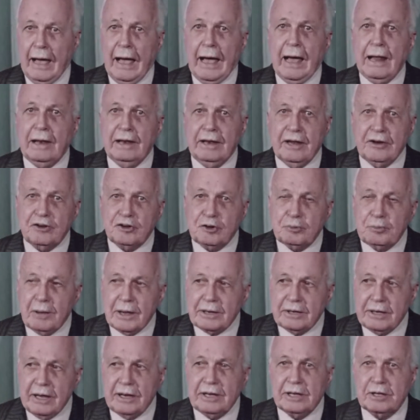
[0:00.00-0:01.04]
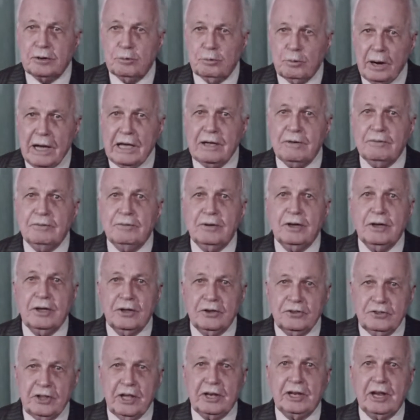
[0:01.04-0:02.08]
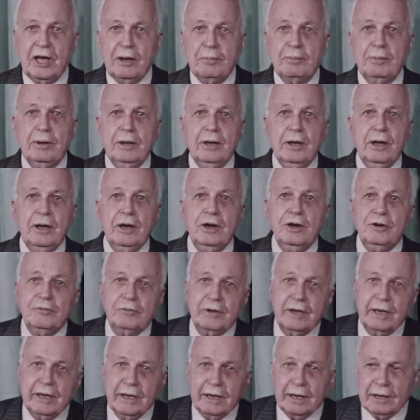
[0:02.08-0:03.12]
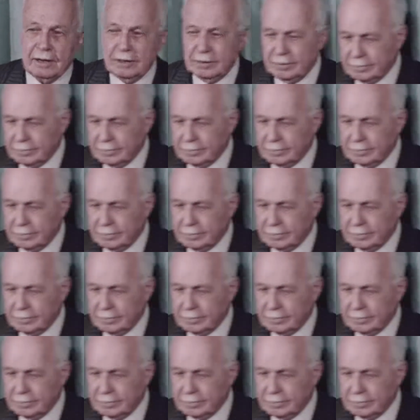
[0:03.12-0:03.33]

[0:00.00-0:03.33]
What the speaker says: electromagnetic wave setup over here.